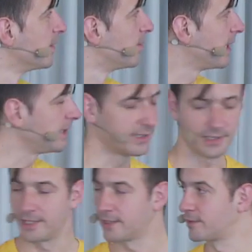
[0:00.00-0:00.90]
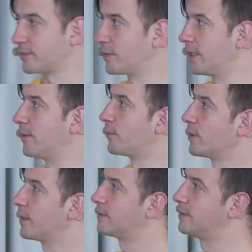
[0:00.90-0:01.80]
painting it, like um, we
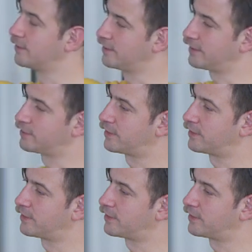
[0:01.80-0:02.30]
had it here, like